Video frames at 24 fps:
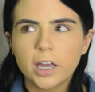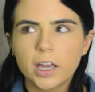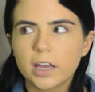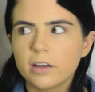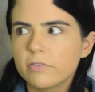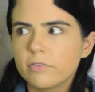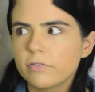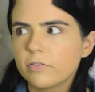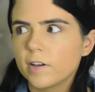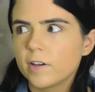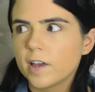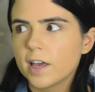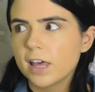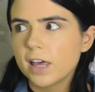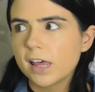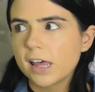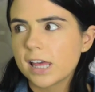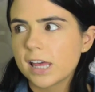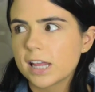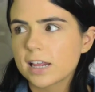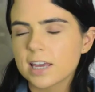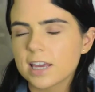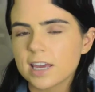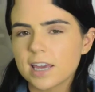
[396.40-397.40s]
if
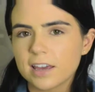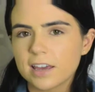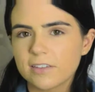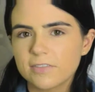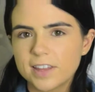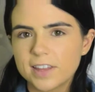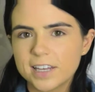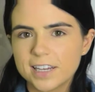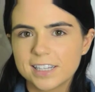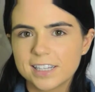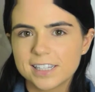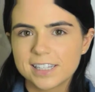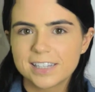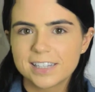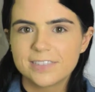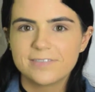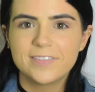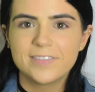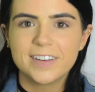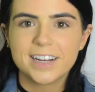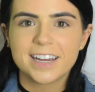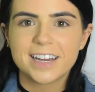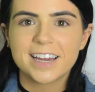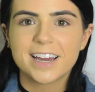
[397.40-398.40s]
any of this
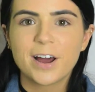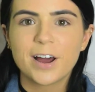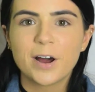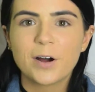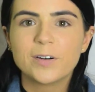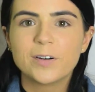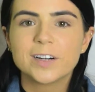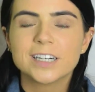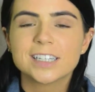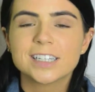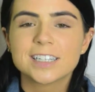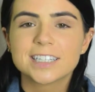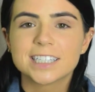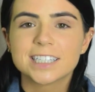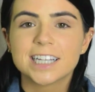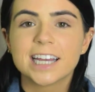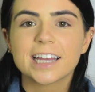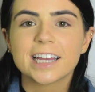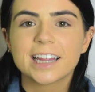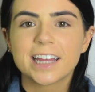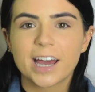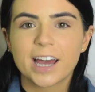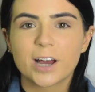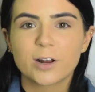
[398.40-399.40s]
video is
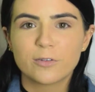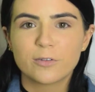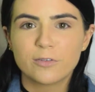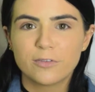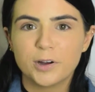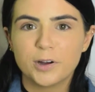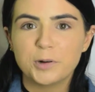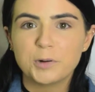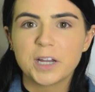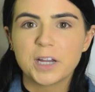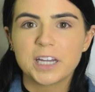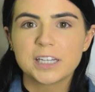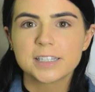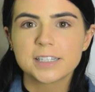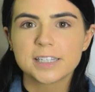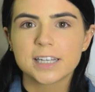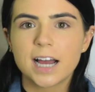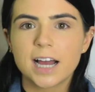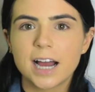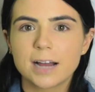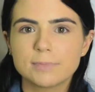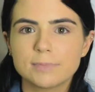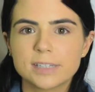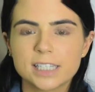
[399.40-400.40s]
slightly out of focus.
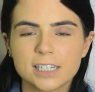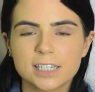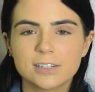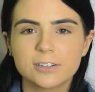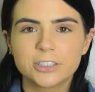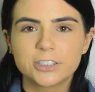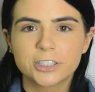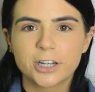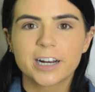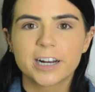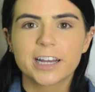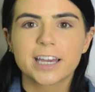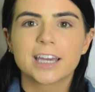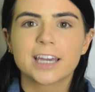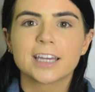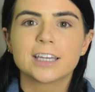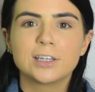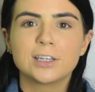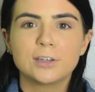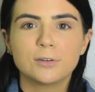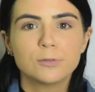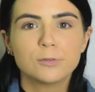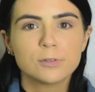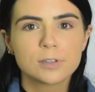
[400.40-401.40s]
I'm still trying to get
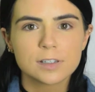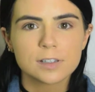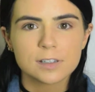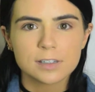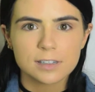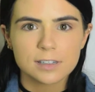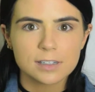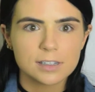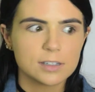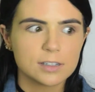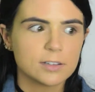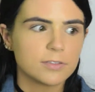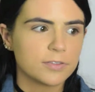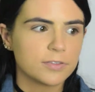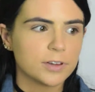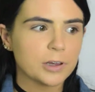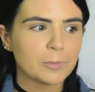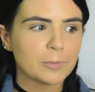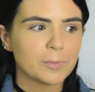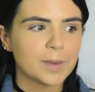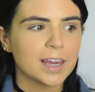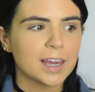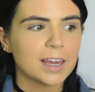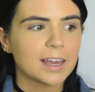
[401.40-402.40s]
used to
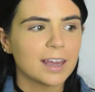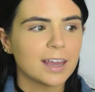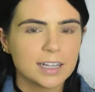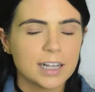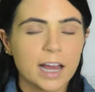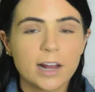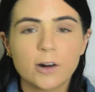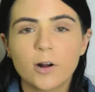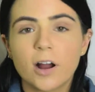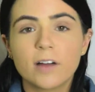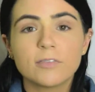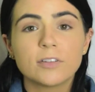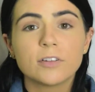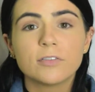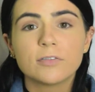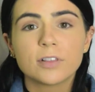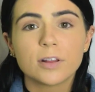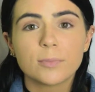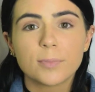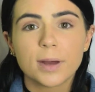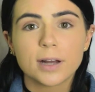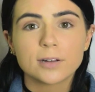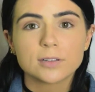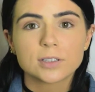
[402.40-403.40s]
filming. I don't have a
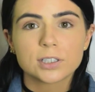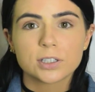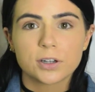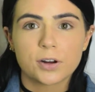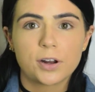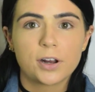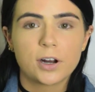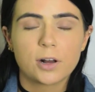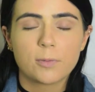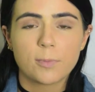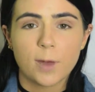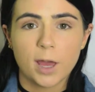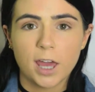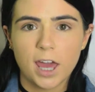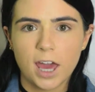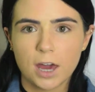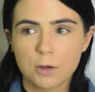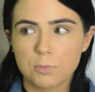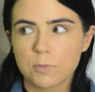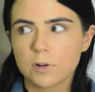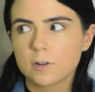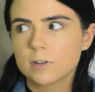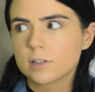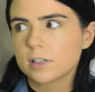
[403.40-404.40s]
flip out screen on my
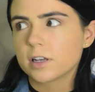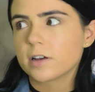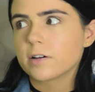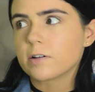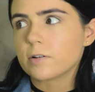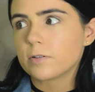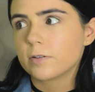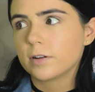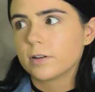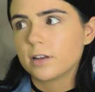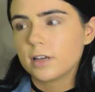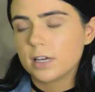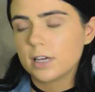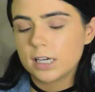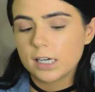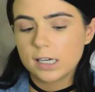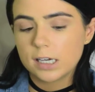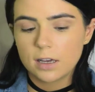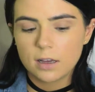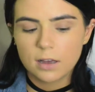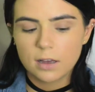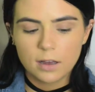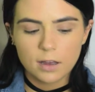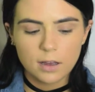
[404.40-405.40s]
camera, so
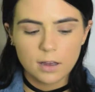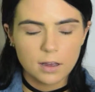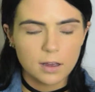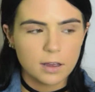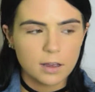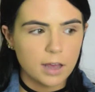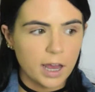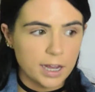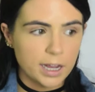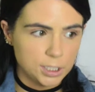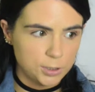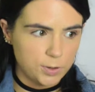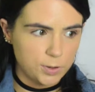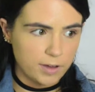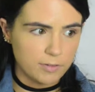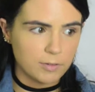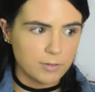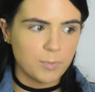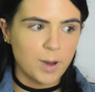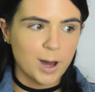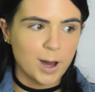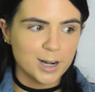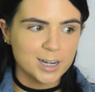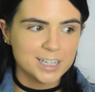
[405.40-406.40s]
I do have a
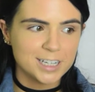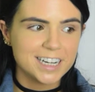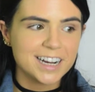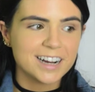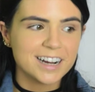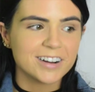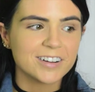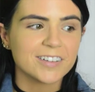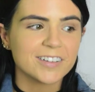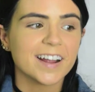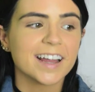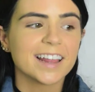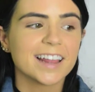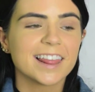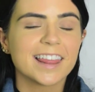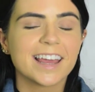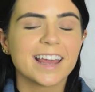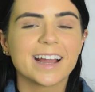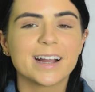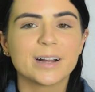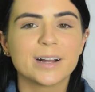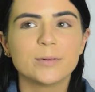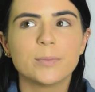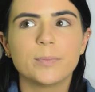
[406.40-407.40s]
monitor right
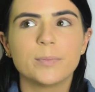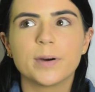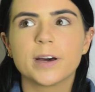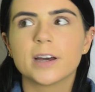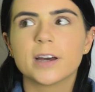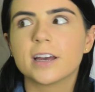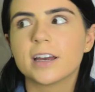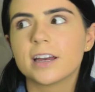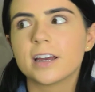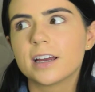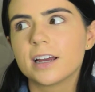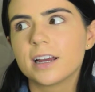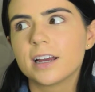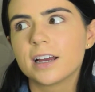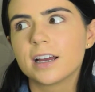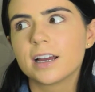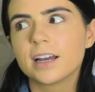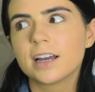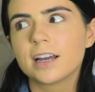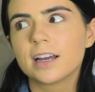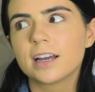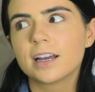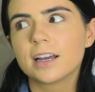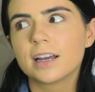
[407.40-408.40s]
there, but
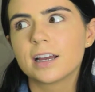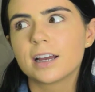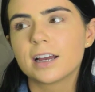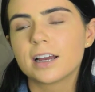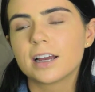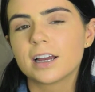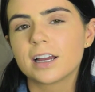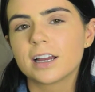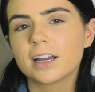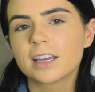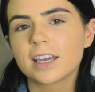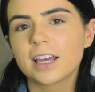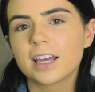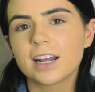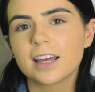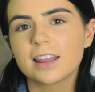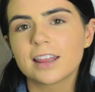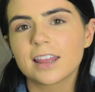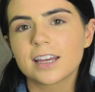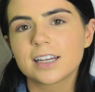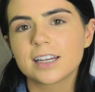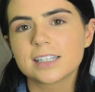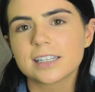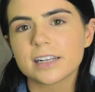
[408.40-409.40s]
getting
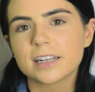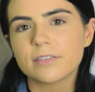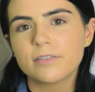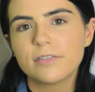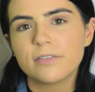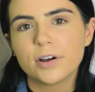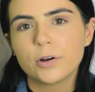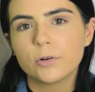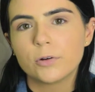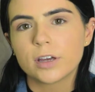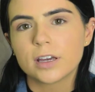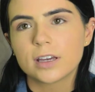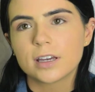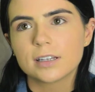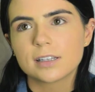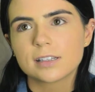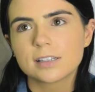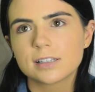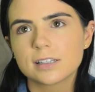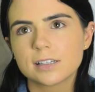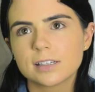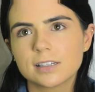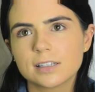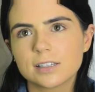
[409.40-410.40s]
things in
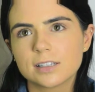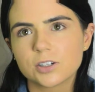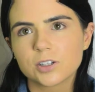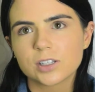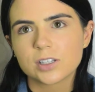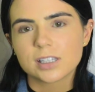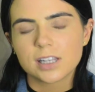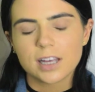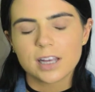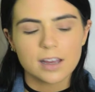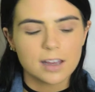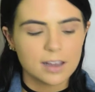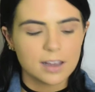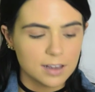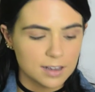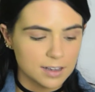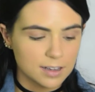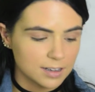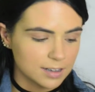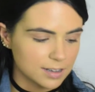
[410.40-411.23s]
focus is just like